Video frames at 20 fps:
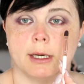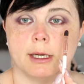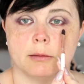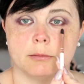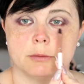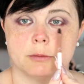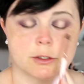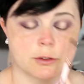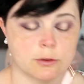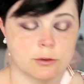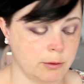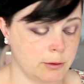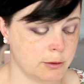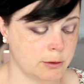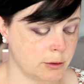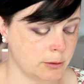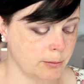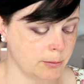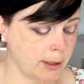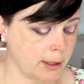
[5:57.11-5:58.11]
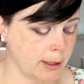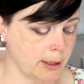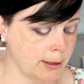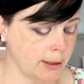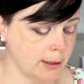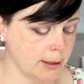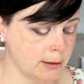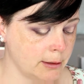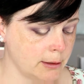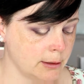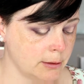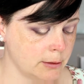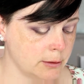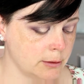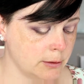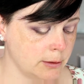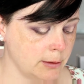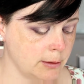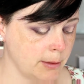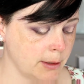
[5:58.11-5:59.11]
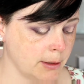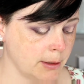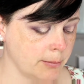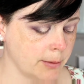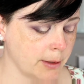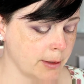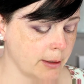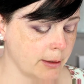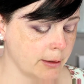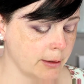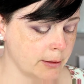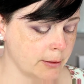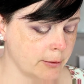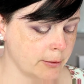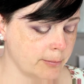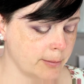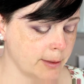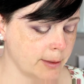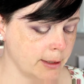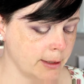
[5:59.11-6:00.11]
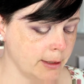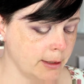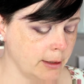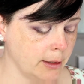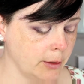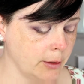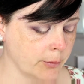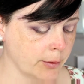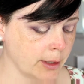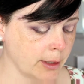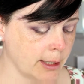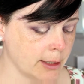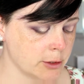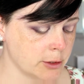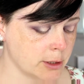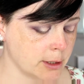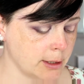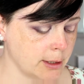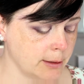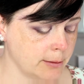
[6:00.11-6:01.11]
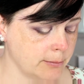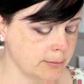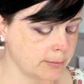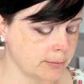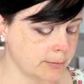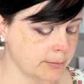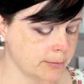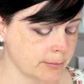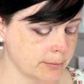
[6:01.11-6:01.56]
and I'm just going to apply that to the middle part of my lower lash line.